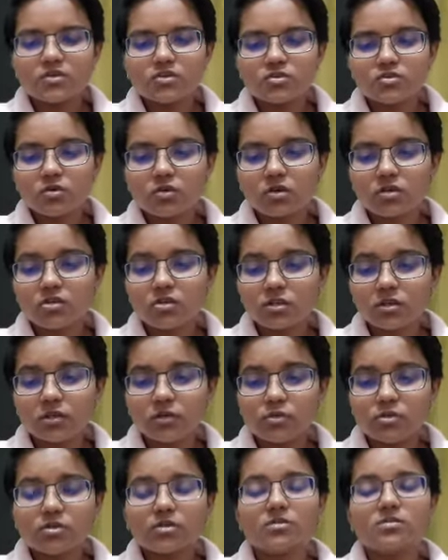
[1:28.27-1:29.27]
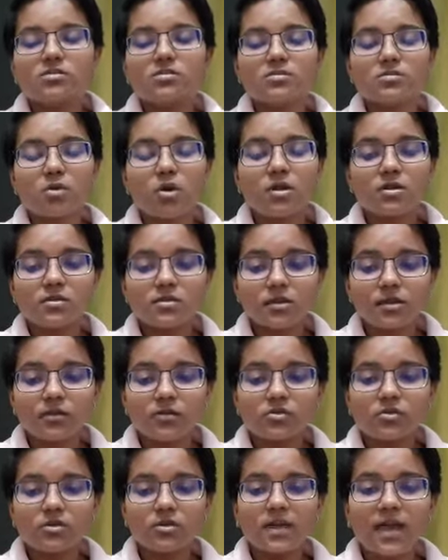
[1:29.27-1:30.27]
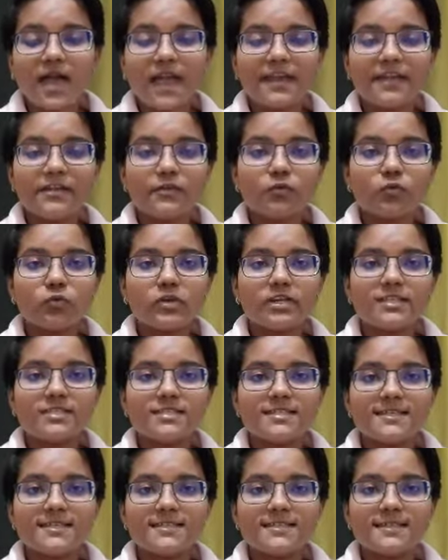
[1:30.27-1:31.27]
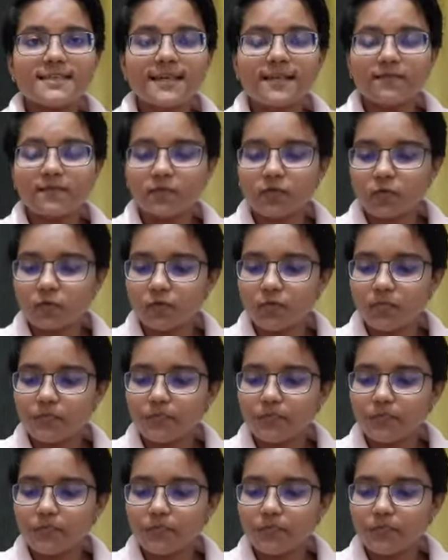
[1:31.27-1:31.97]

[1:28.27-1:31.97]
Sugar solution, salt solution, I2 in CCl4.